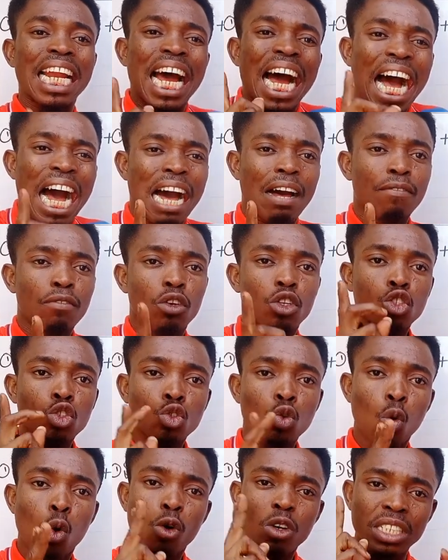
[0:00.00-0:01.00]
have
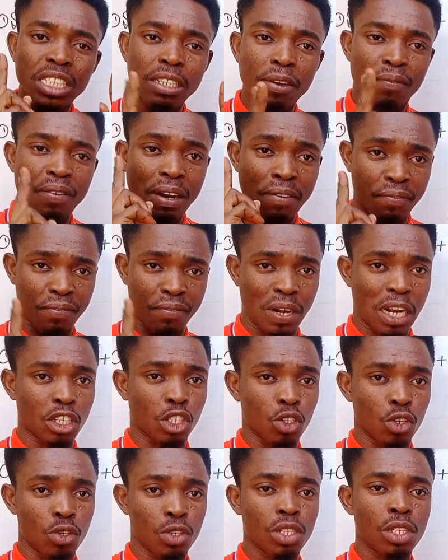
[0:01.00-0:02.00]
two different
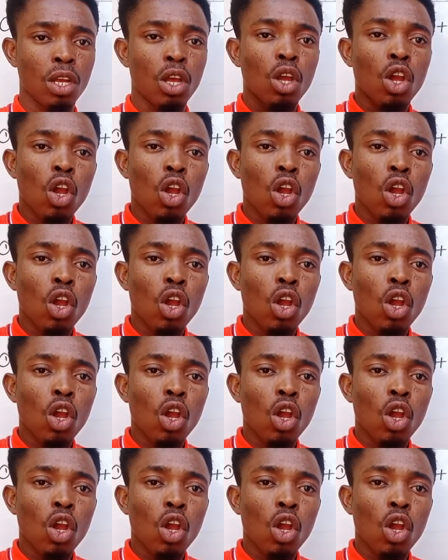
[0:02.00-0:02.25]
fractions